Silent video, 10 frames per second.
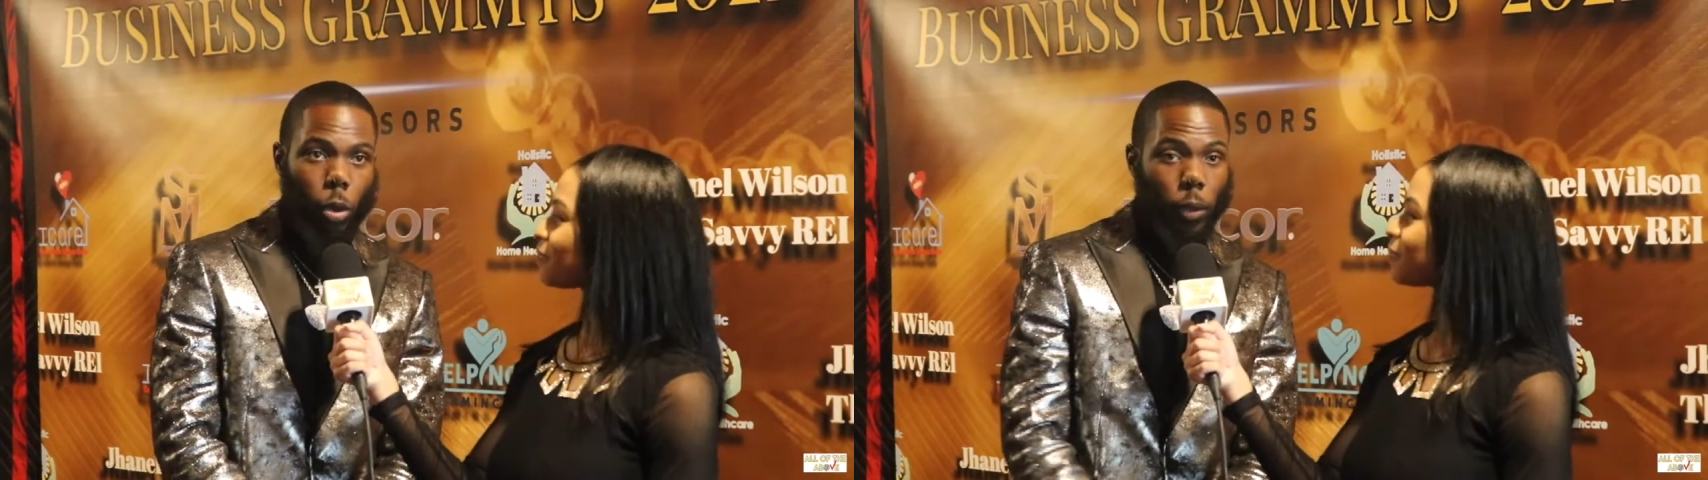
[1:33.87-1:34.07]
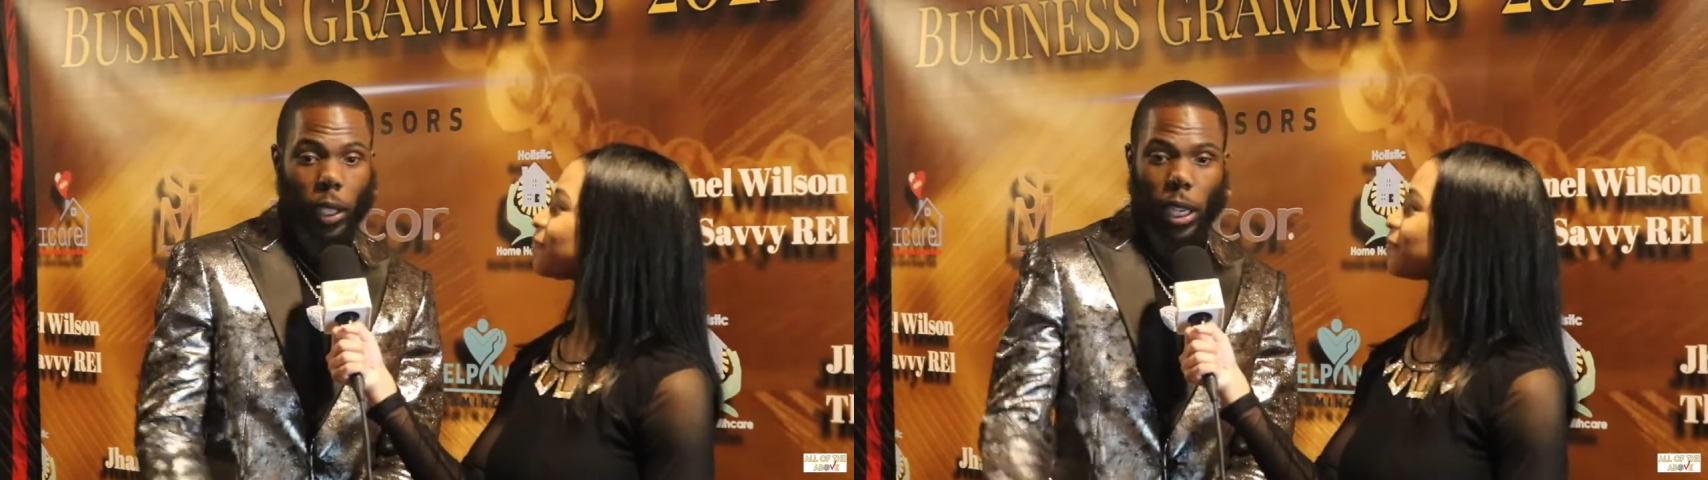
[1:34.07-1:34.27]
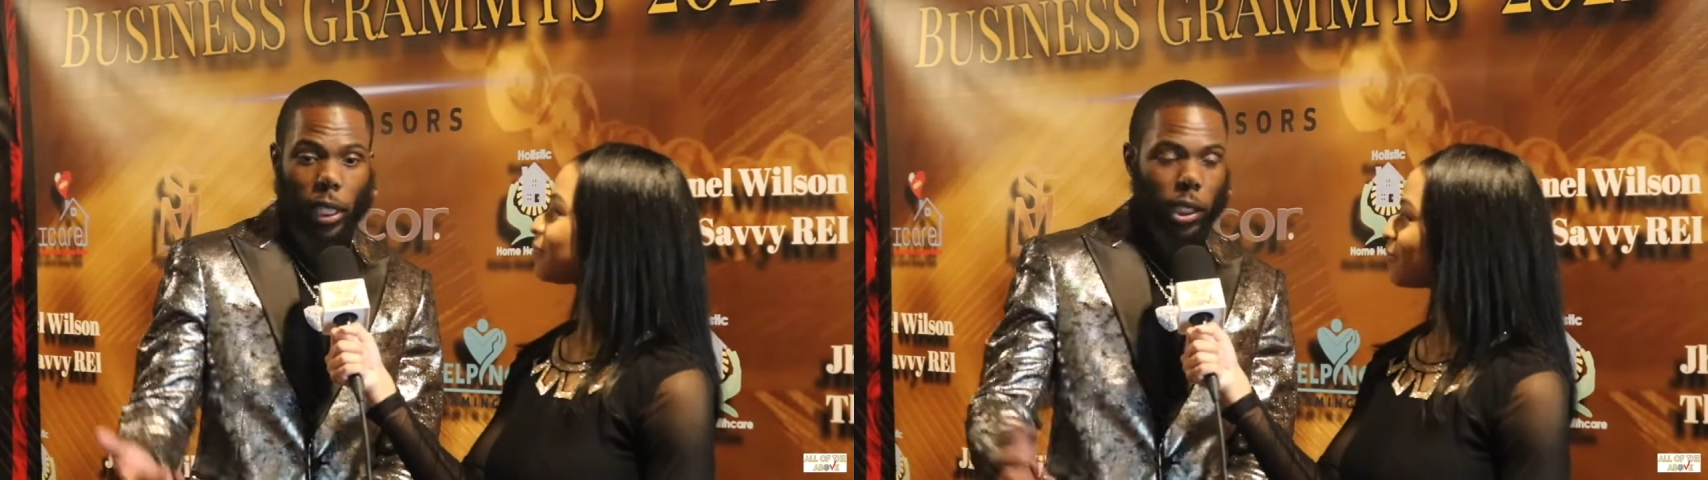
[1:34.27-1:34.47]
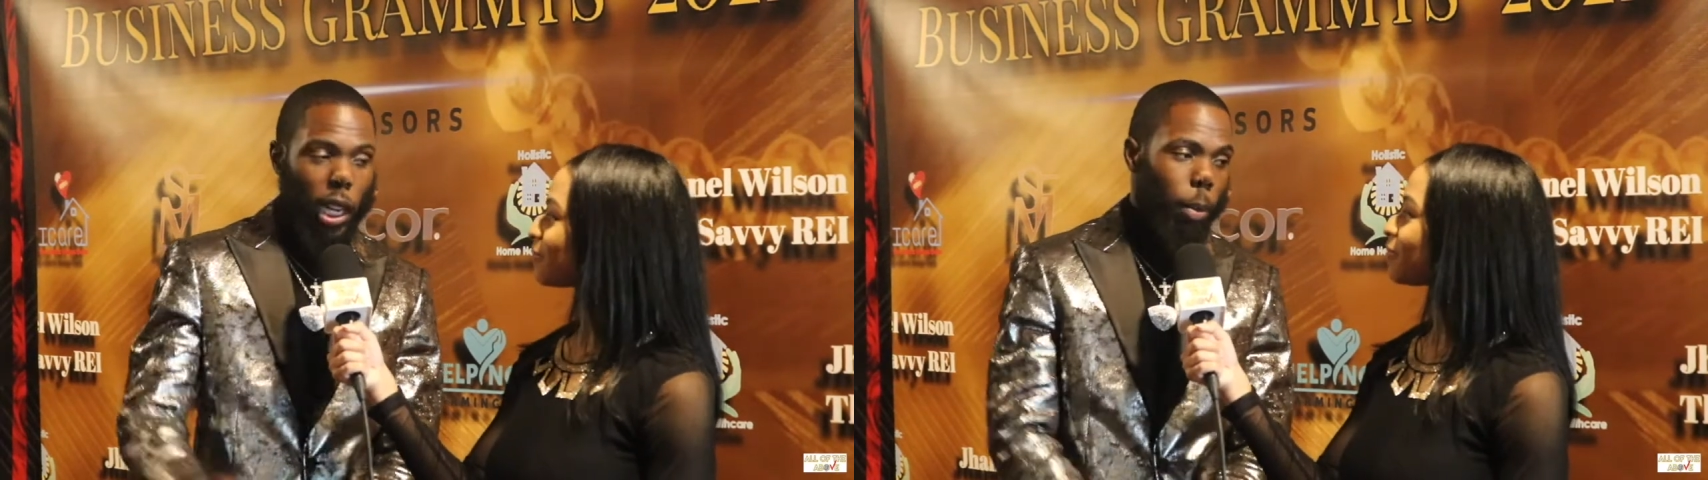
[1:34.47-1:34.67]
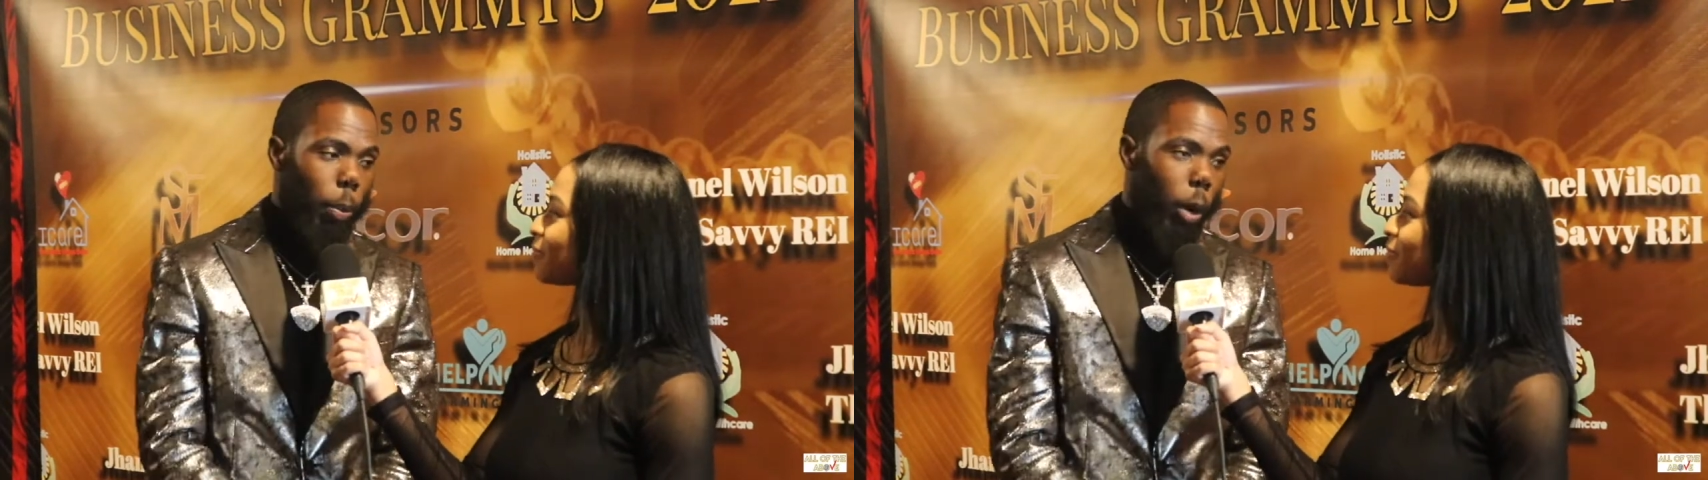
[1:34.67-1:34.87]
Hopefully next
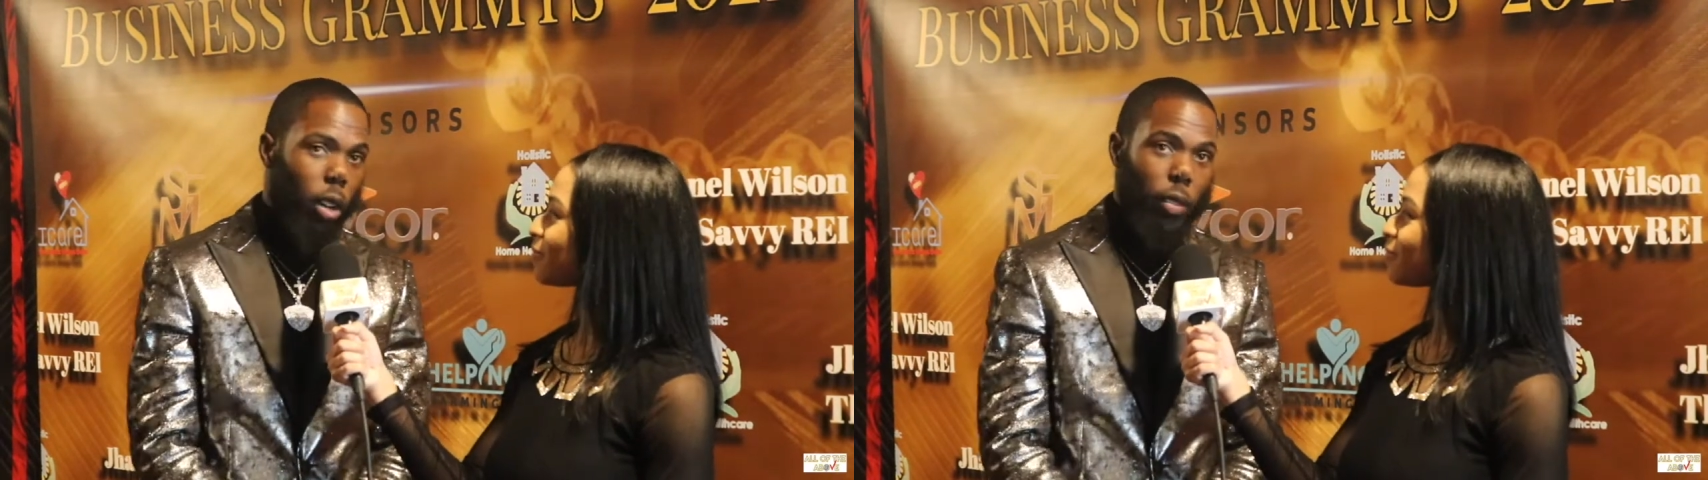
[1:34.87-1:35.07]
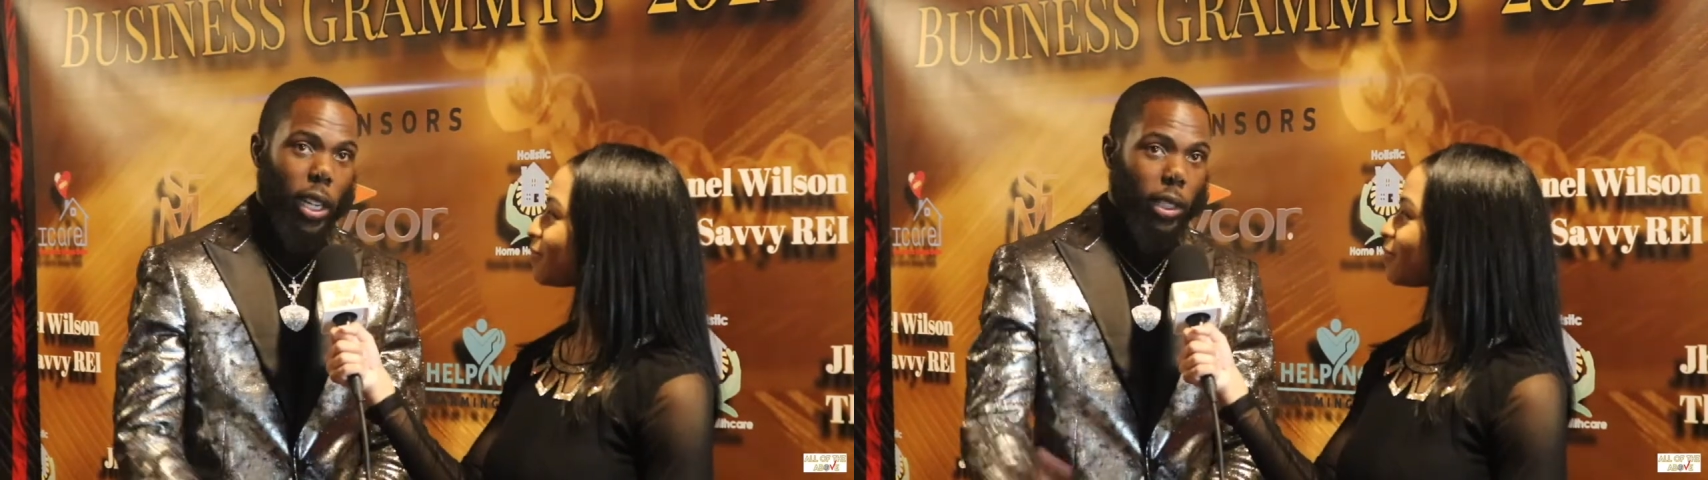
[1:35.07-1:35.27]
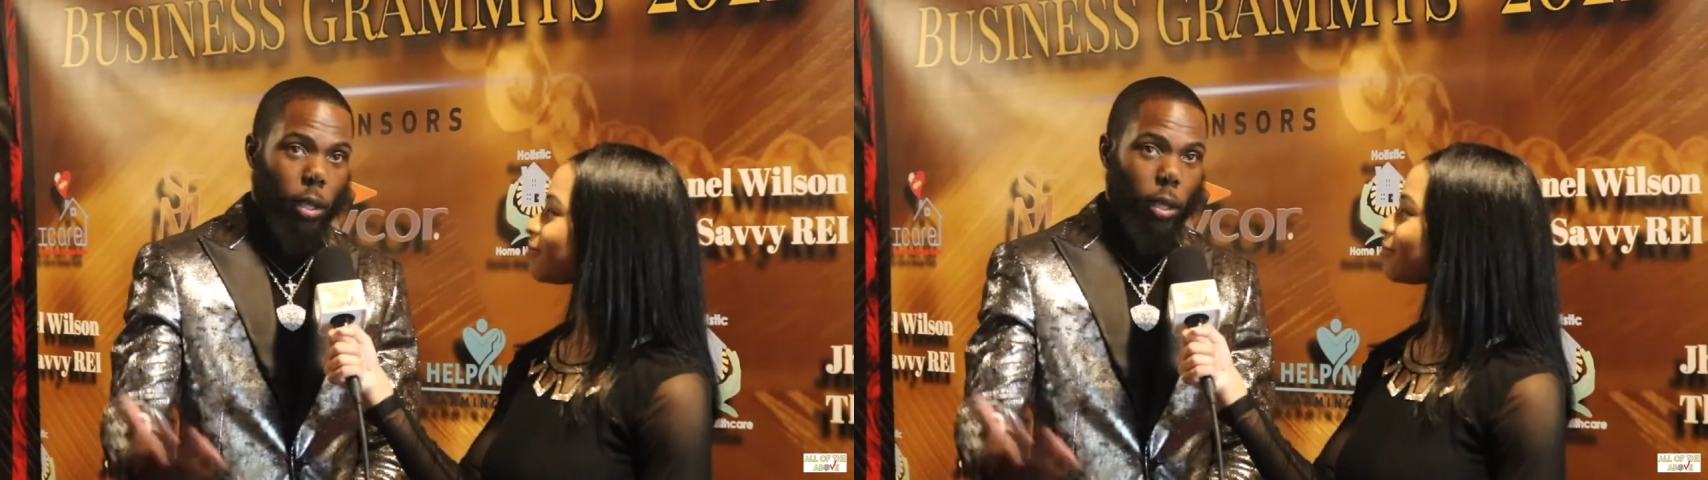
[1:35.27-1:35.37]
year I'm a part of it as